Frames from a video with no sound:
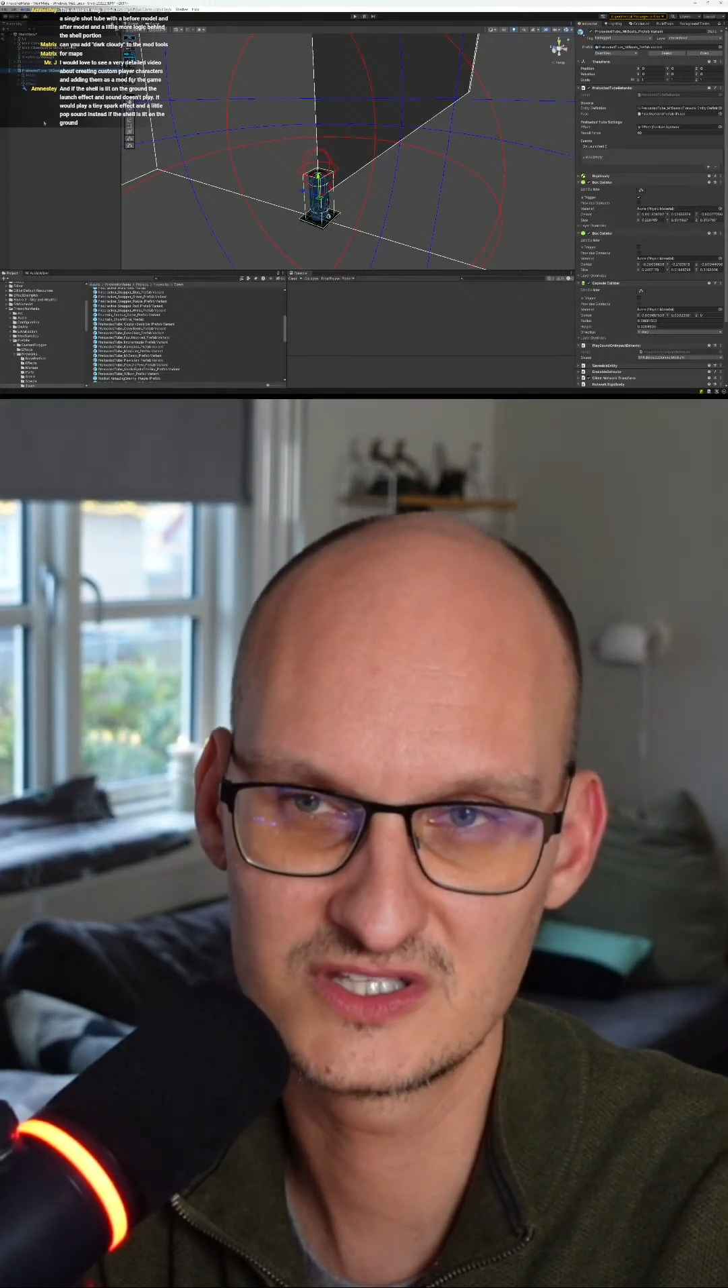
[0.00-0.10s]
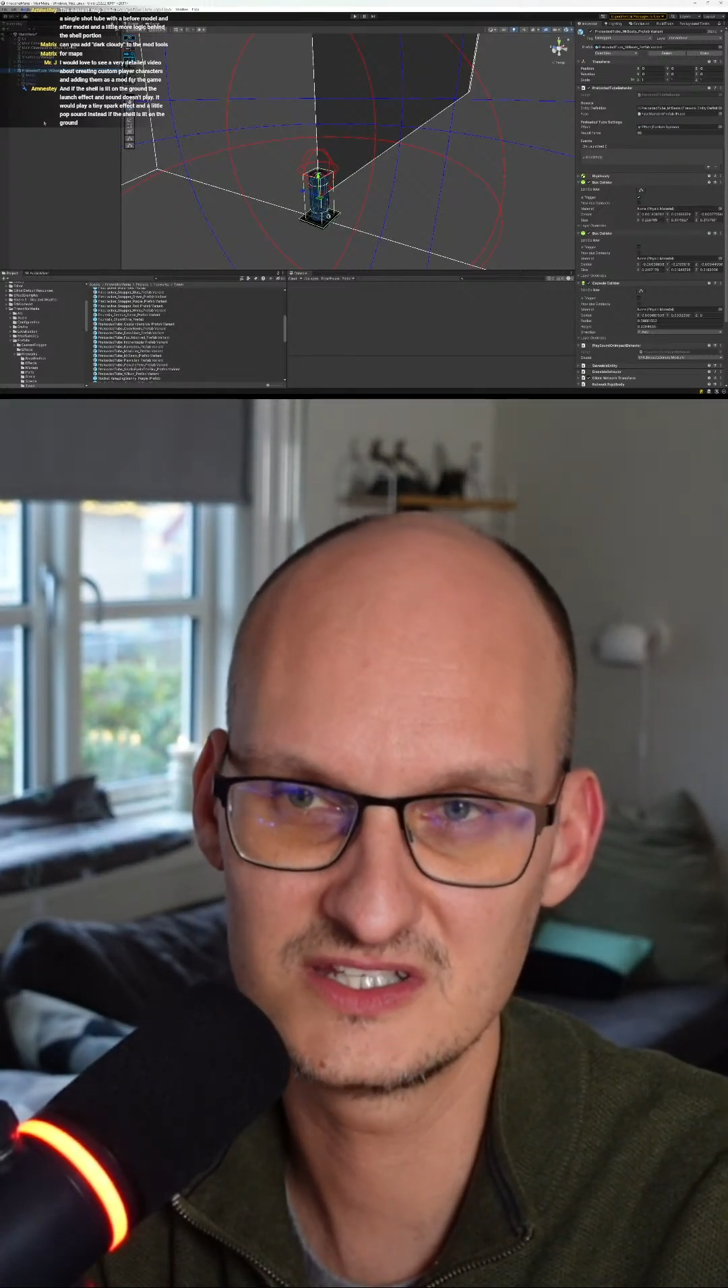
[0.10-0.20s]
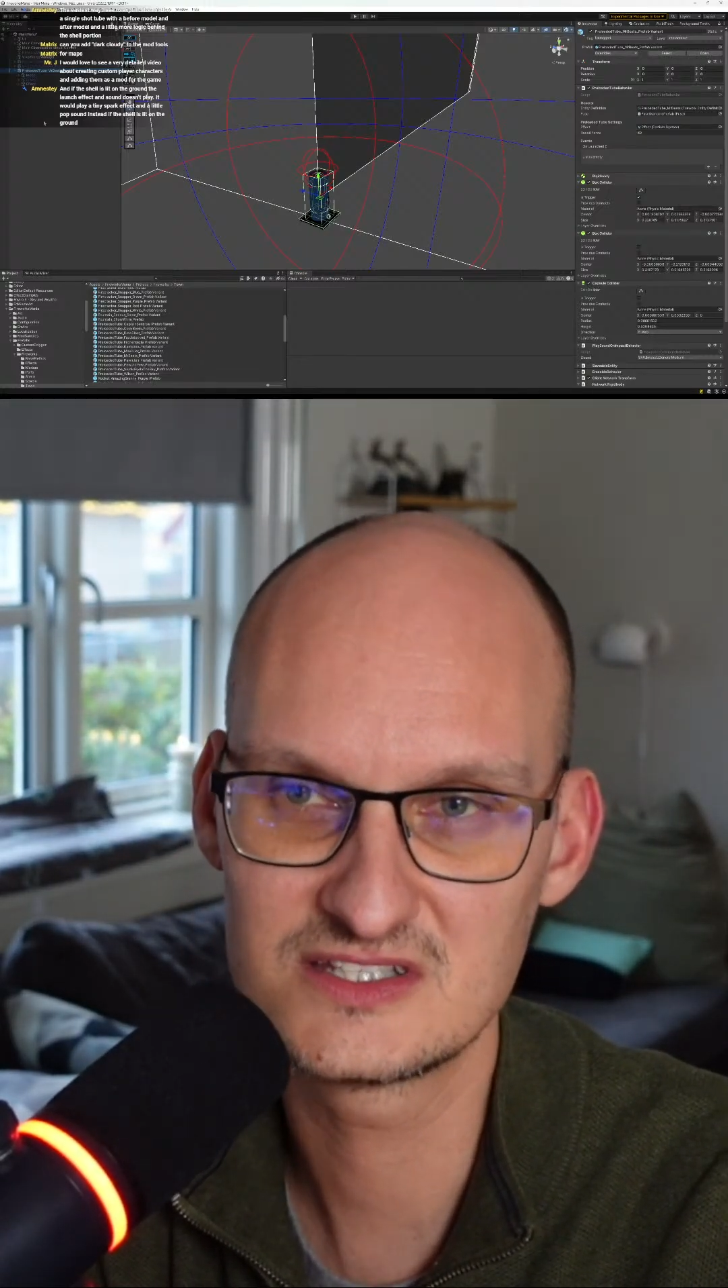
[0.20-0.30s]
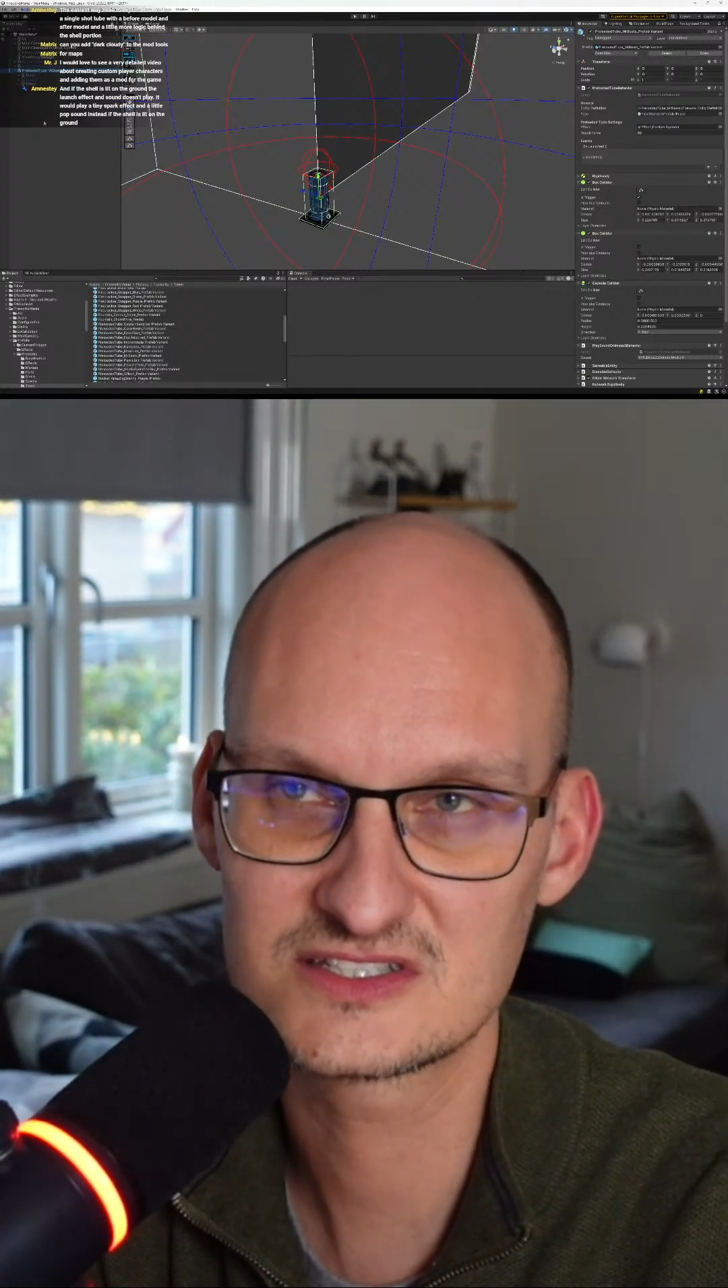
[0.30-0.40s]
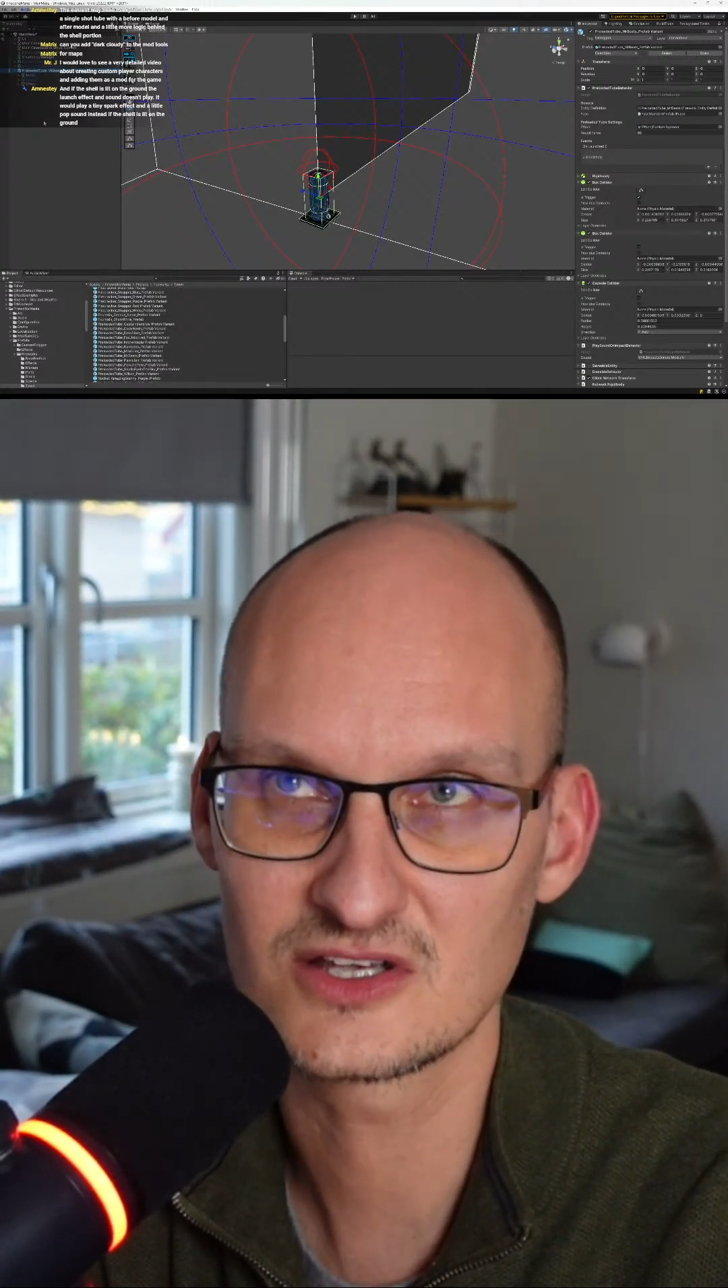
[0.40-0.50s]

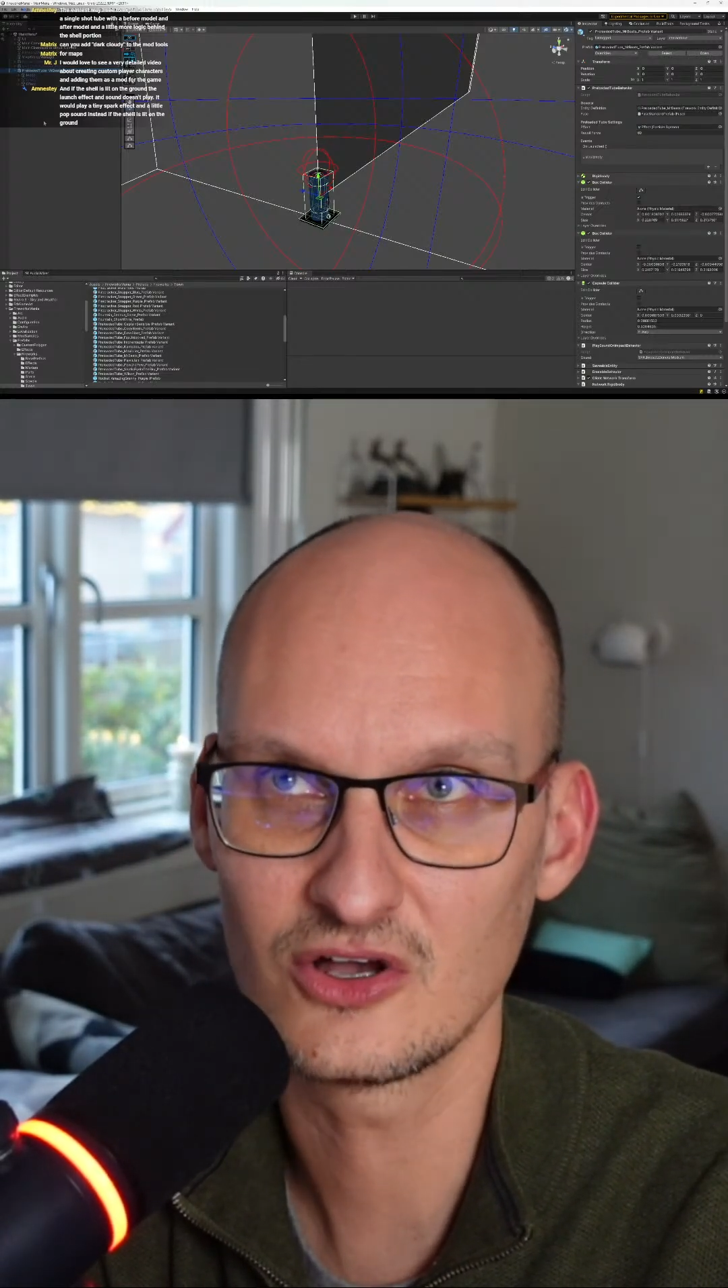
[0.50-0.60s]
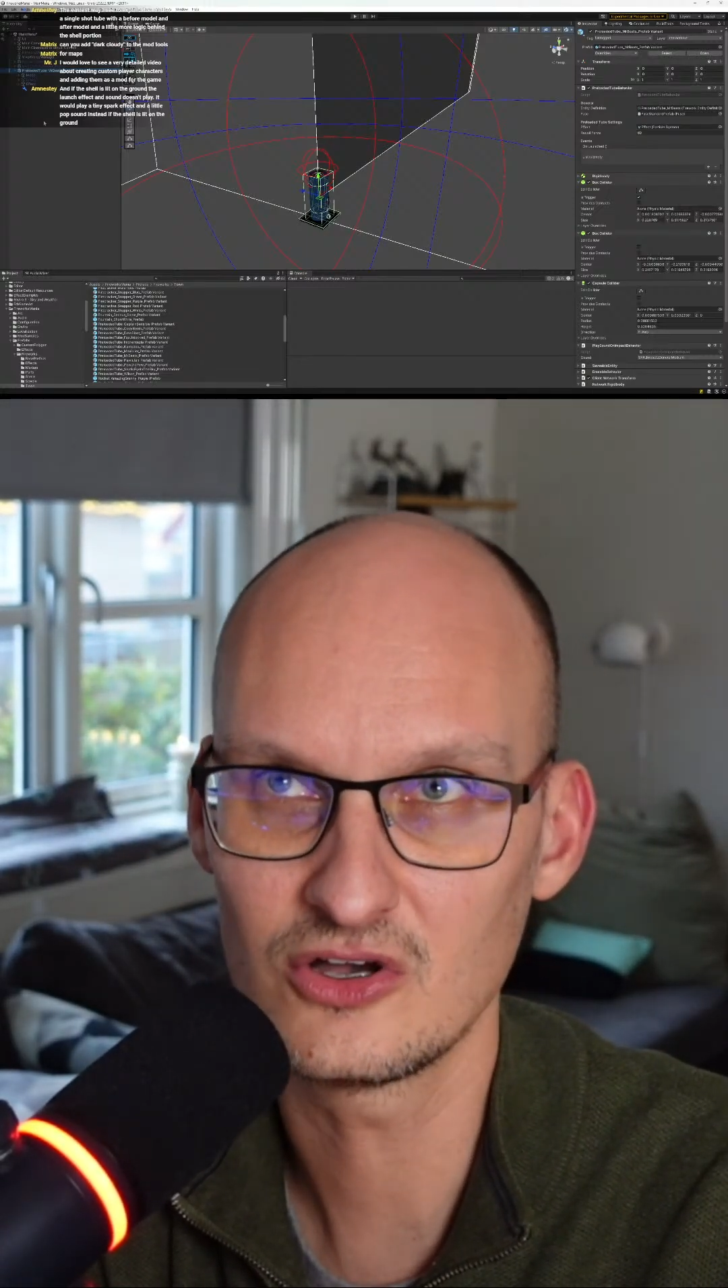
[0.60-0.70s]
these